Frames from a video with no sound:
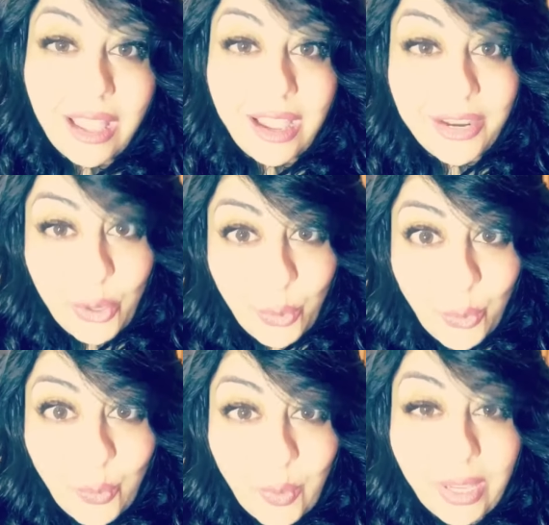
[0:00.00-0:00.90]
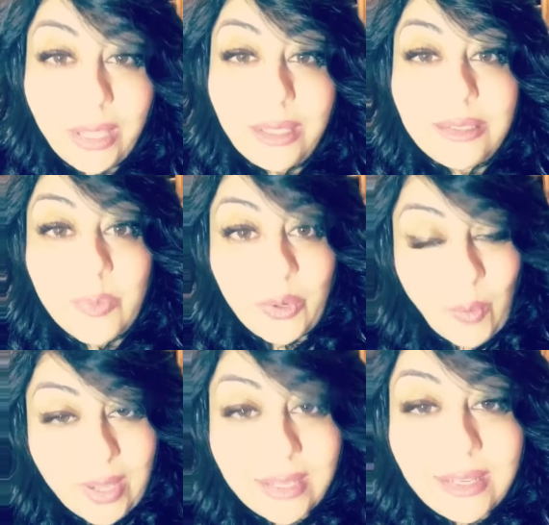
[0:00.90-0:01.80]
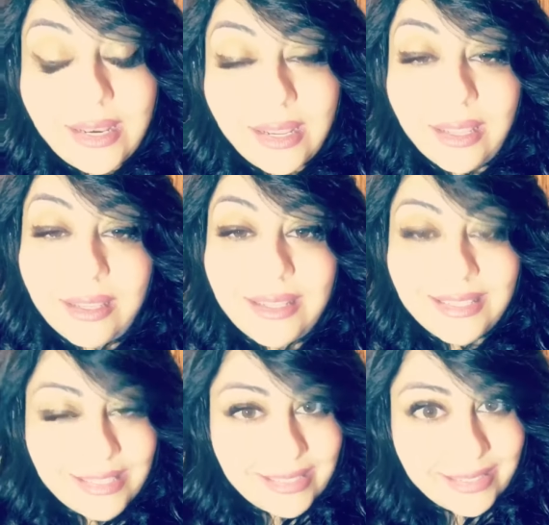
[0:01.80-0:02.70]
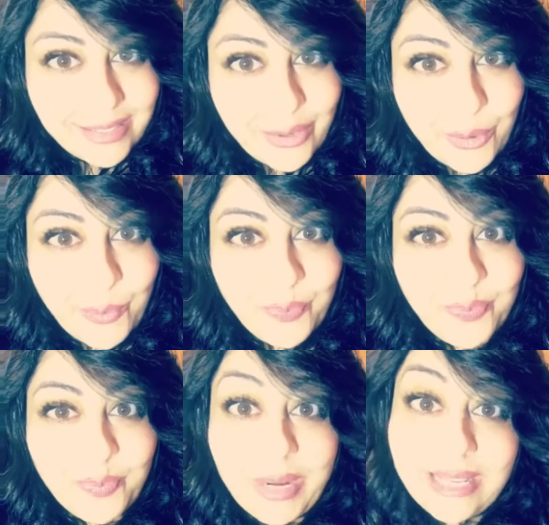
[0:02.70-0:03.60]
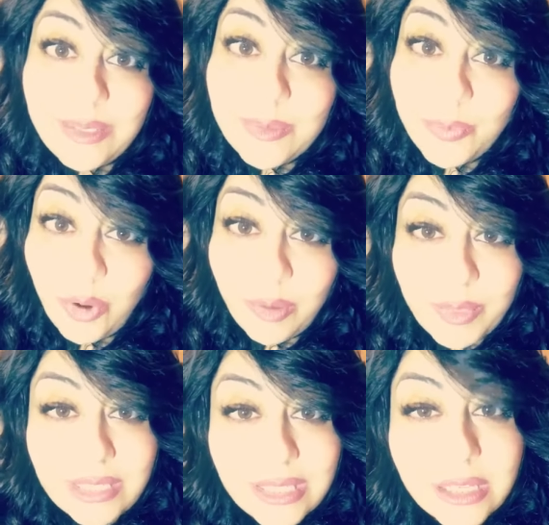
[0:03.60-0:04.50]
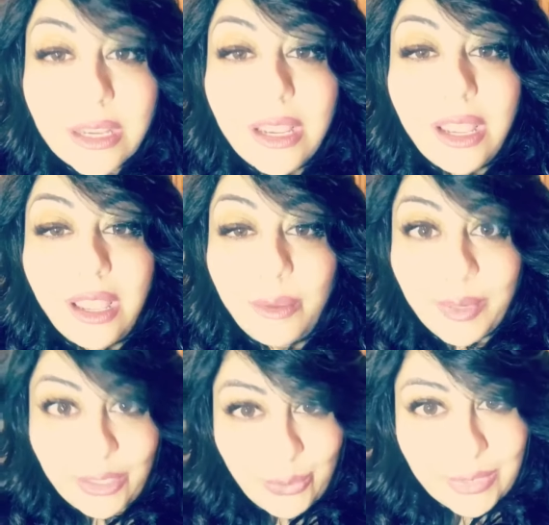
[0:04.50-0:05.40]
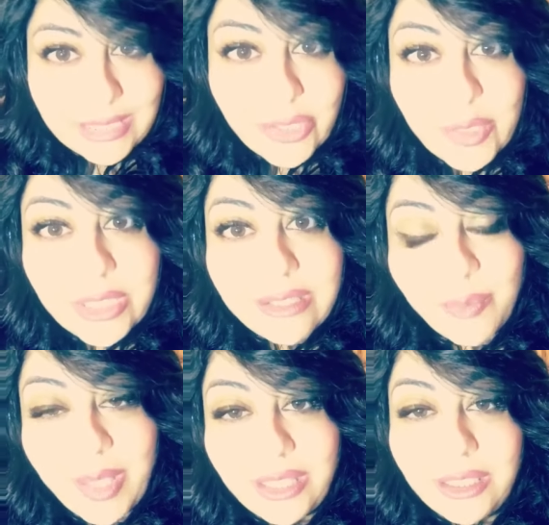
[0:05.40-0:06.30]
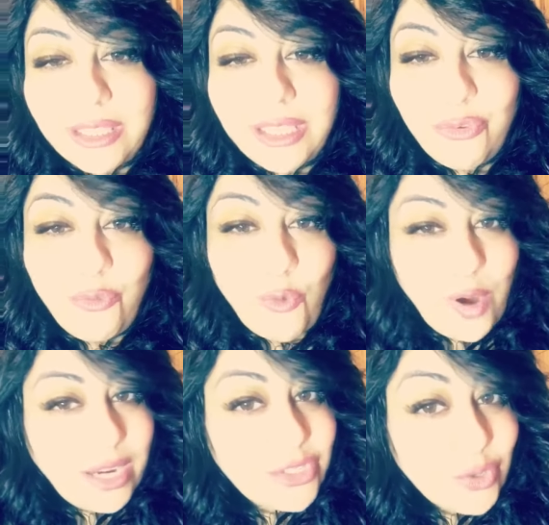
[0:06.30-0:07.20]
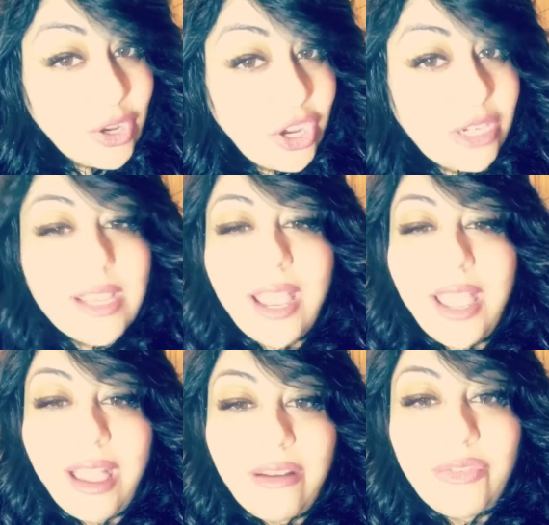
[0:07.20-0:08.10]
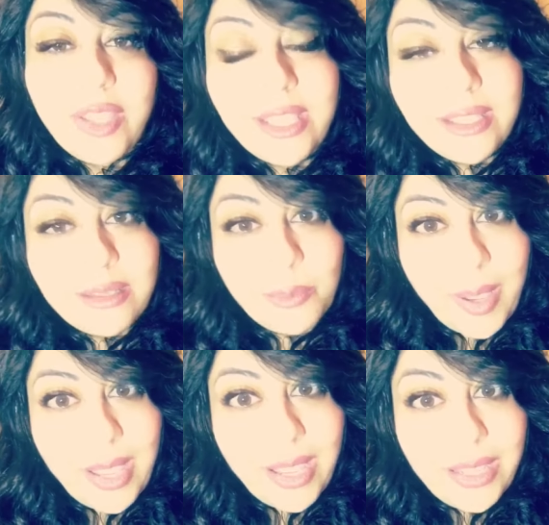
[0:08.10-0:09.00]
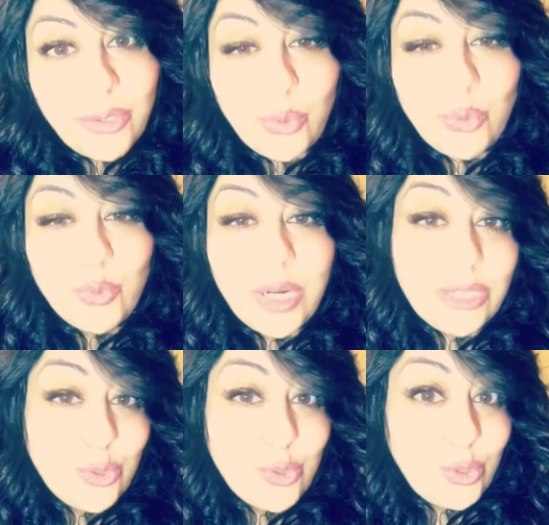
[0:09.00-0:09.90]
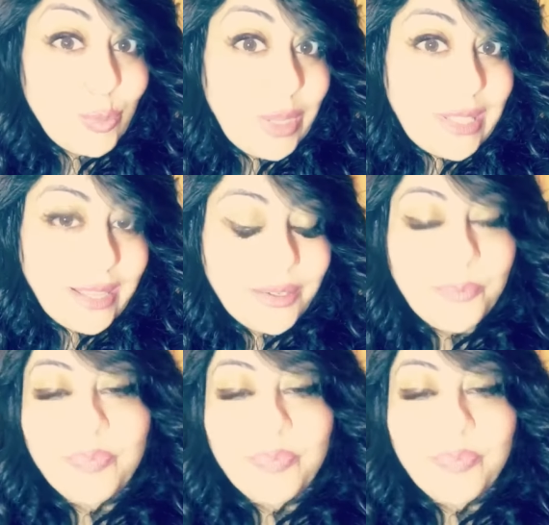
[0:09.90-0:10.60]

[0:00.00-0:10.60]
I know it's been a while, and but as promised, I'm gonna do a series about the 4 extra cards I have in my new Rana George Lenormand deck.